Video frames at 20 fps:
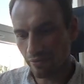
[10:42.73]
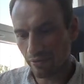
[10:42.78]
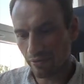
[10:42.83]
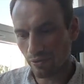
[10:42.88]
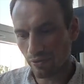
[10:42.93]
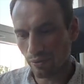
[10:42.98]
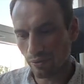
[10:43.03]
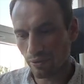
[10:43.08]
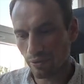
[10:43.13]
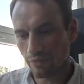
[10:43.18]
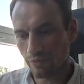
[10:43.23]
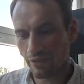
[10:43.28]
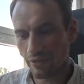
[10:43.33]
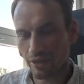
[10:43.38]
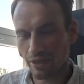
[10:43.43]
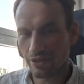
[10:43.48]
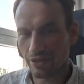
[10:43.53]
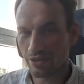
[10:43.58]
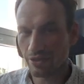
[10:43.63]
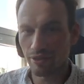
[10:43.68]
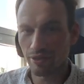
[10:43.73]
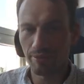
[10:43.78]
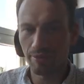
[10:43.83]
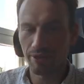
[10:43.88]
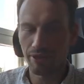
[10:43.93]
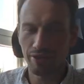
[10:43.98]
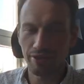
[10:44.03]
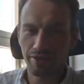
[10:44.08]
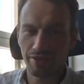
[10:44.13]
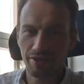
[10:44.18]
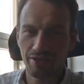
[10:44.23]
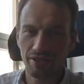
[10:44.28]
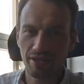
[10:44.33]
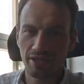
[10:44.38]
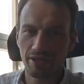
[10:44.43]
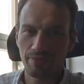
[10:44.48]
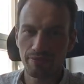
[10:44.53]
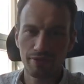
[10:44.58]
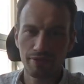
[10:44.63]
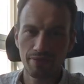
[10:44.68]
total variation diminishing
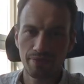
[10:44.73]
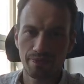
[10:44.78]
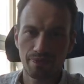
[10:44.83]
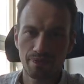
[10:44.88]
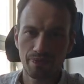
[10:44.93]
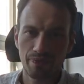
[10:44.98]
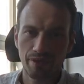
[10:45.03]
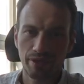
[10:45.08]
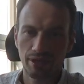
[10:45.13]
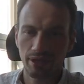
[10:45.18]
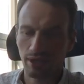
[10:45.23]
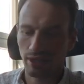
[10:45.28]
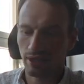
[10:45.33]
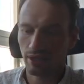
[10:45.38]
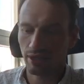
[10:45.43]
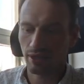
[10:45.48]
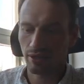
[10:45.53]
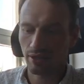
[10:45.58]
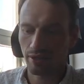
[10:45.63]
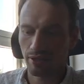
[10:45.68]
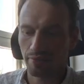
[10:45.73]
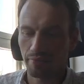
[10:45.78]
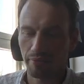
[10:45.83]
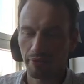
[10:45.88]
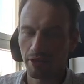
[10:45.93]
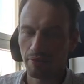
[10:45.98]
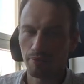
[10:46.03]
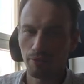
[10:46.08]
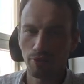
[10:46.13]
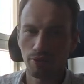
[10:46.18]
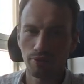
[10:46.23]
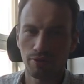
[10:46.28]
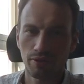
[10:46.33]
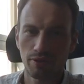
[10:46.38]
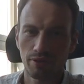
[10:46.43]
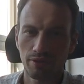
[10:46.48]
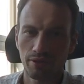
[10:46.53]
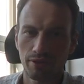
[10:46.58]
schemes like min-mod,